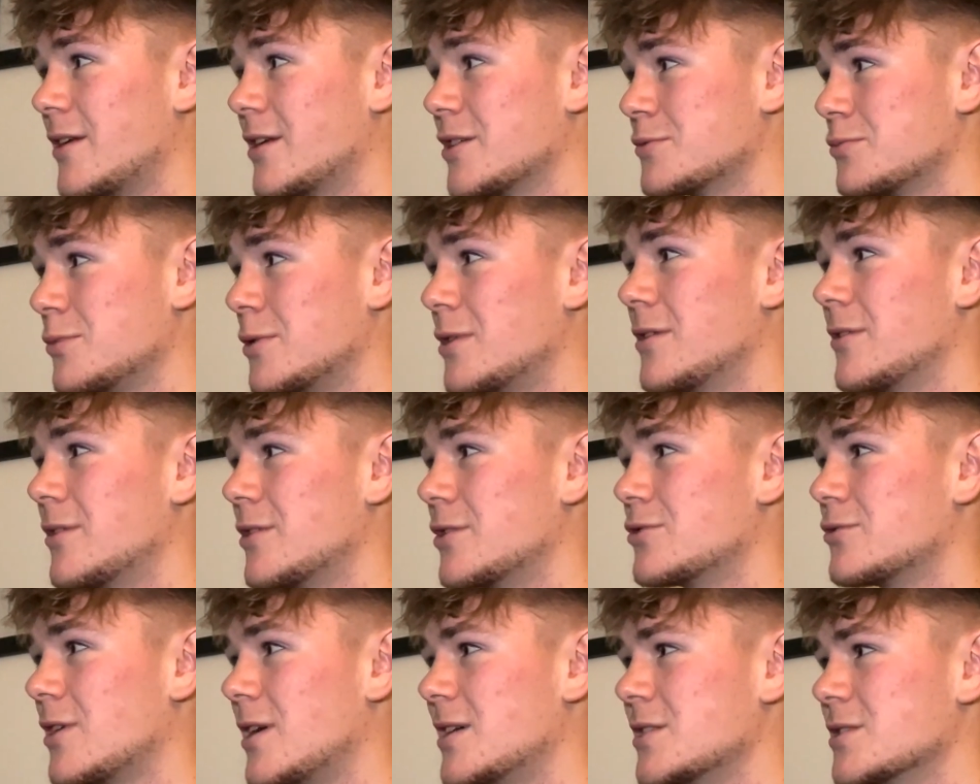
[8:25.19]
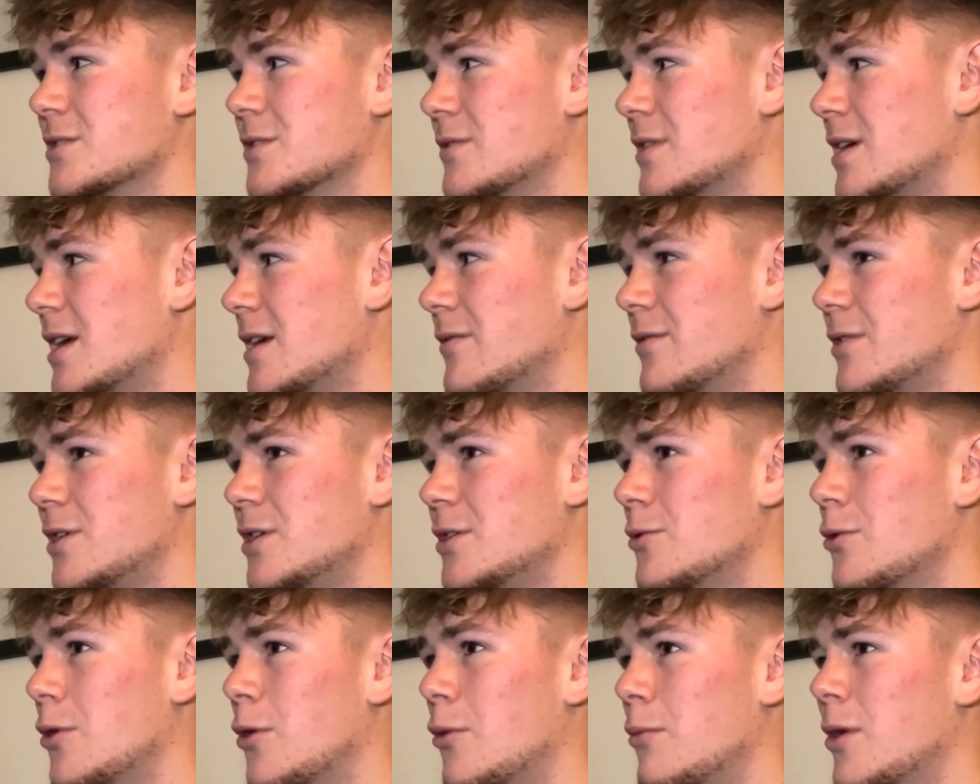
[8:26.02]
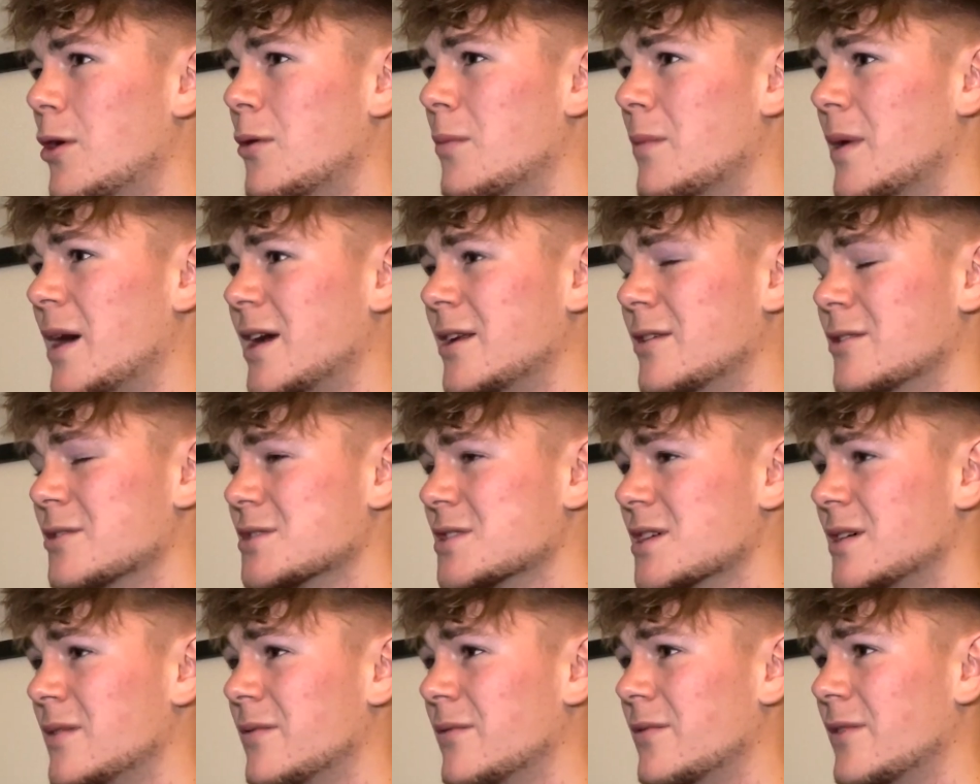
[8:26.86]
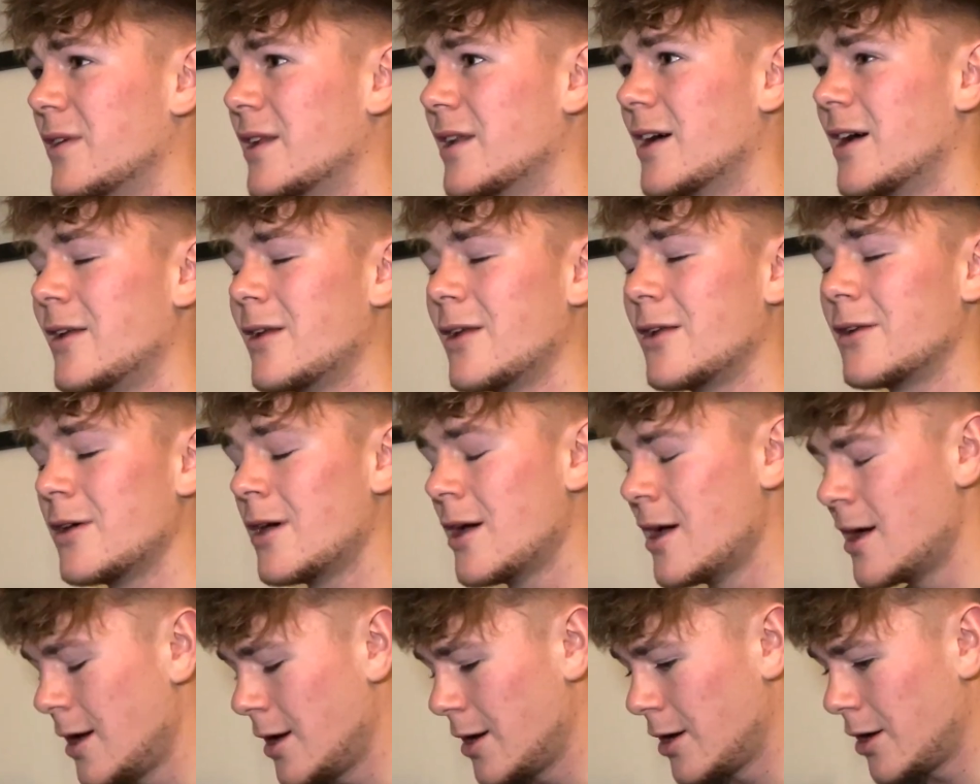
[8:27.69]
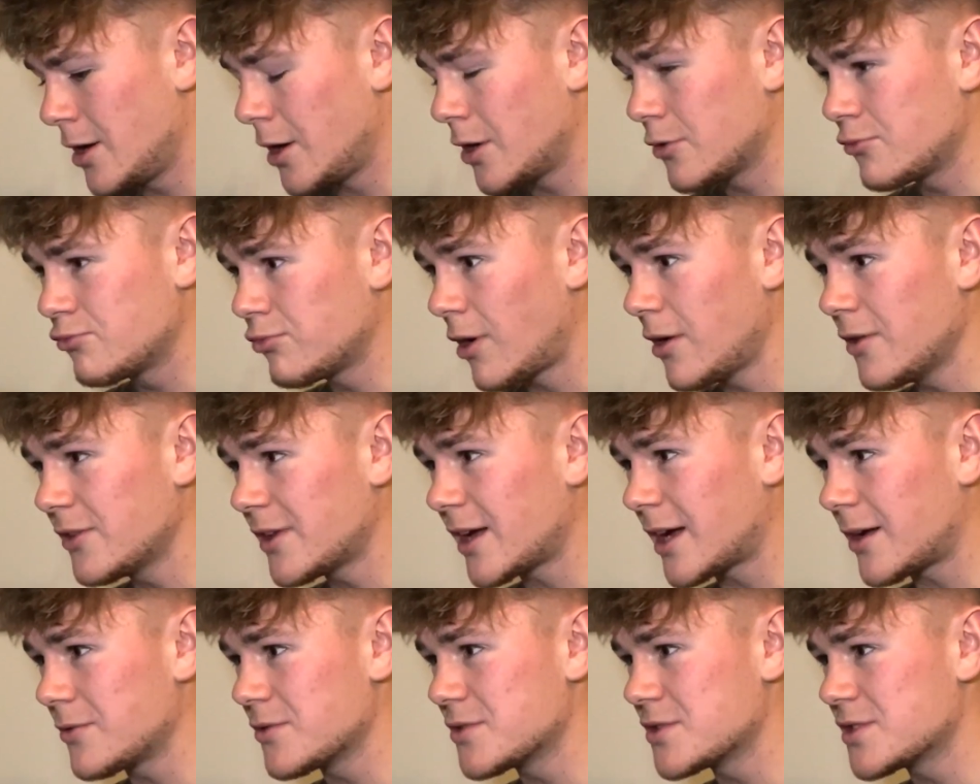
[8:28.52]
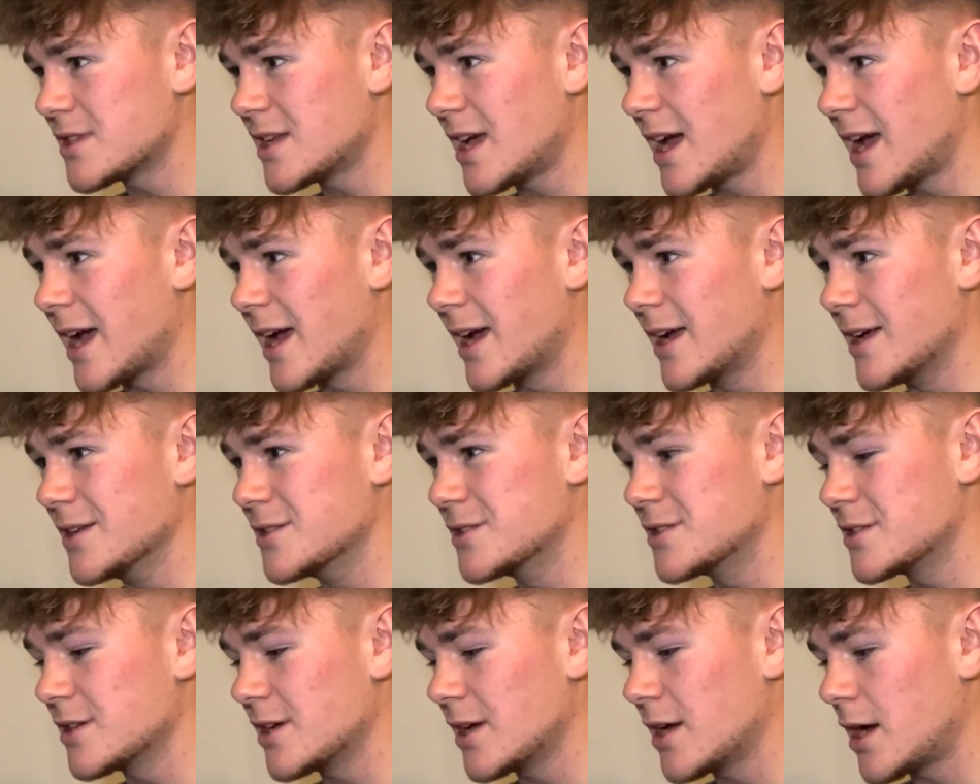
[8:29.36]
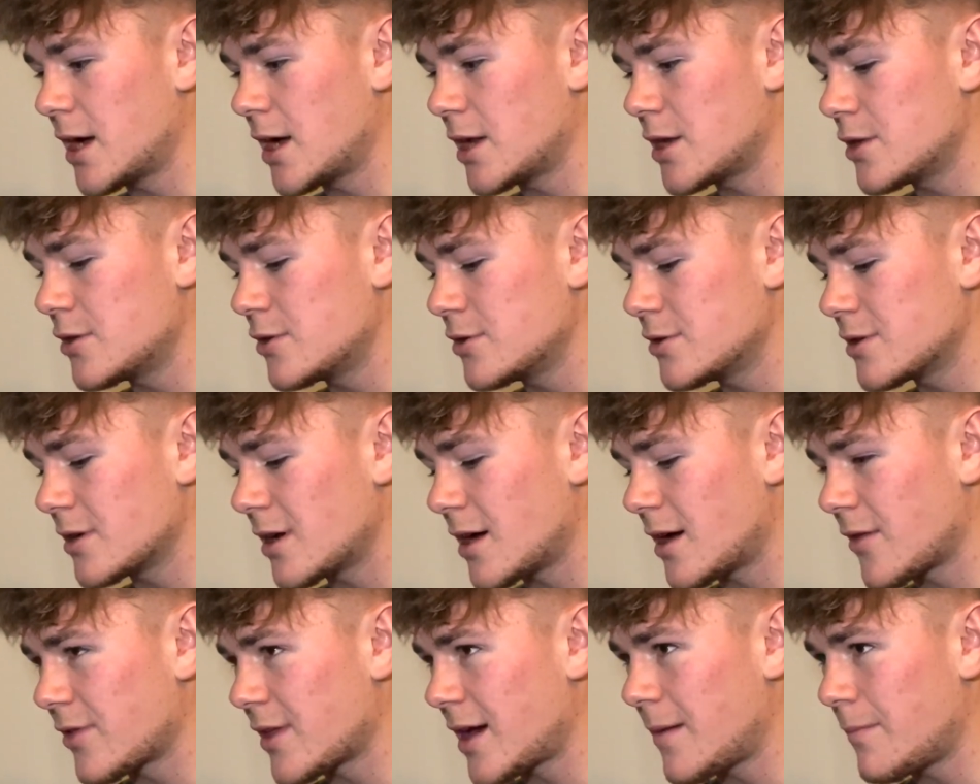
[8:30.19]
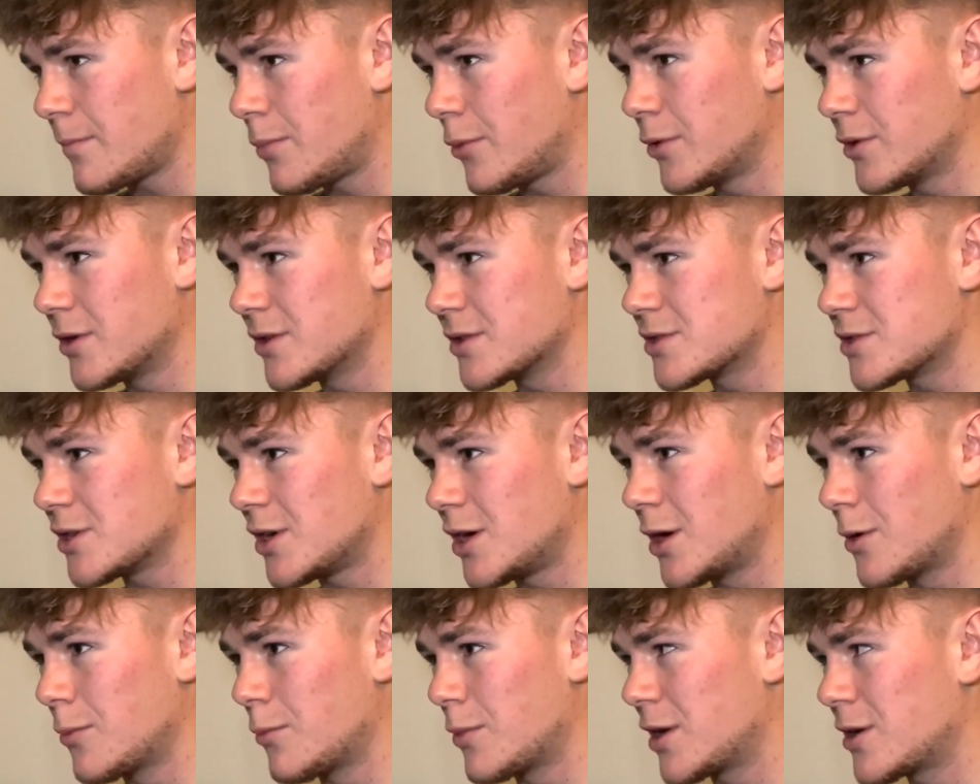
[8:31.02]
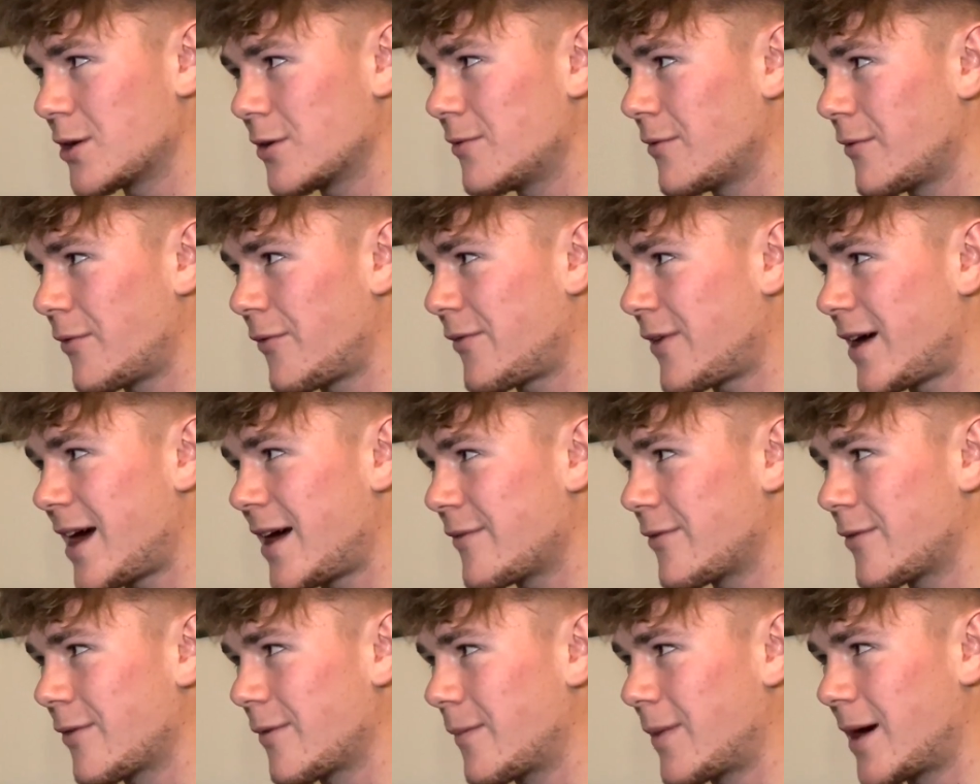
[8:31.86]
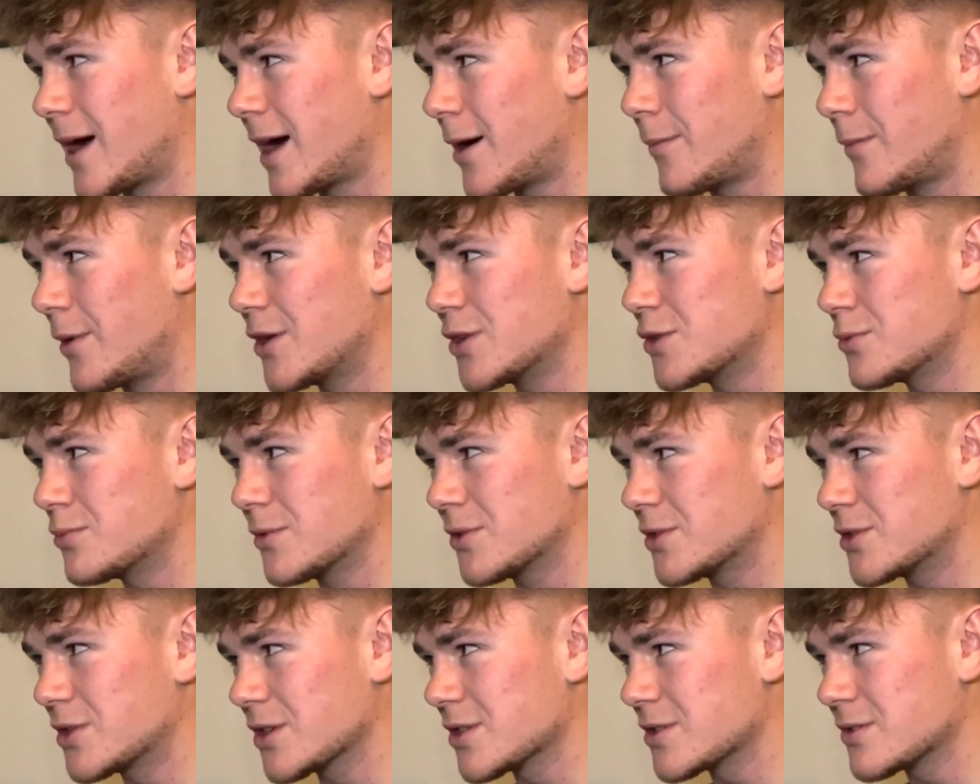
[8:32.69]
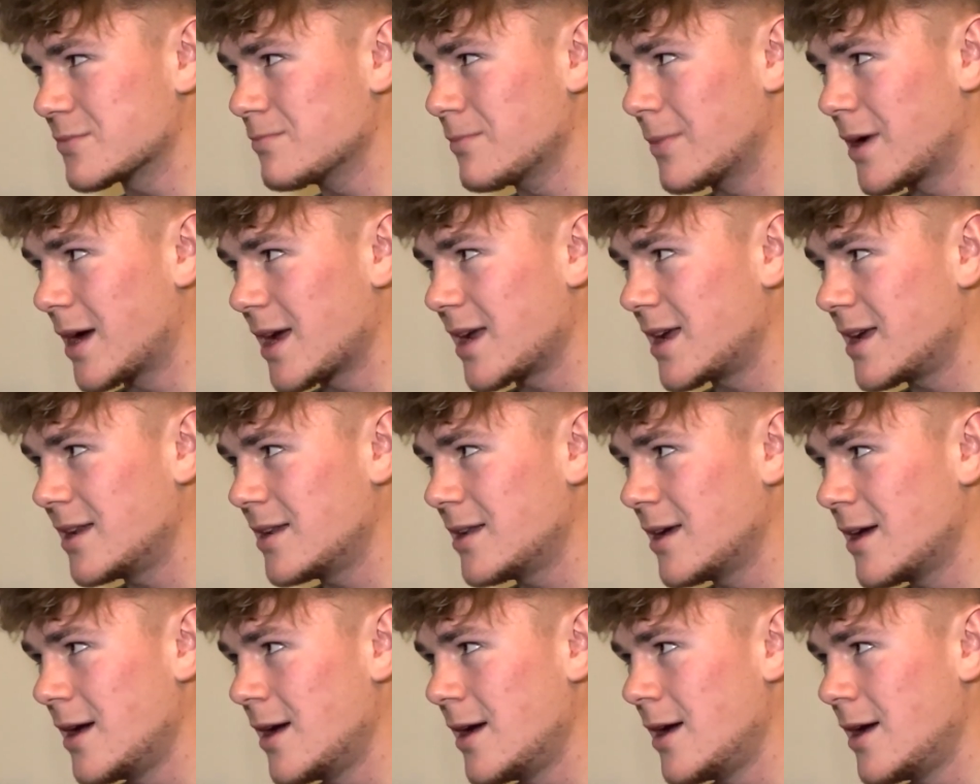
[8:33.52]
That's one of the trades I think either you or Will made or something, and I'd run downstairs, and at that point in time we couldn't fathom how much we'd just made.